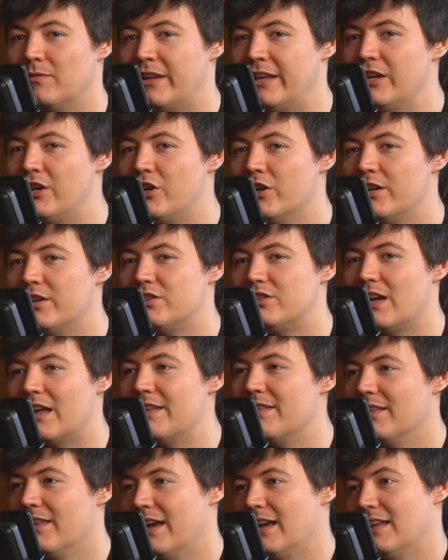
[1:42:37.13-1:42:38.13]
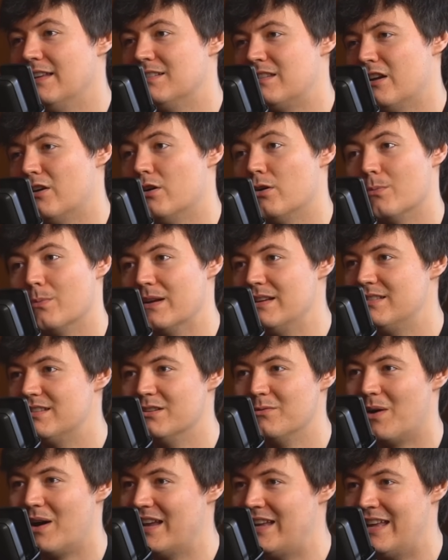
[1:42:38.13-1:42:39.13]
he could have done, like, is there a reason
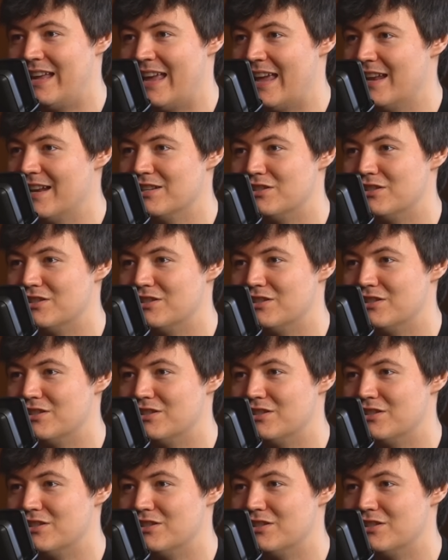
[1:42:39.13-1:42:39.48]
why he can't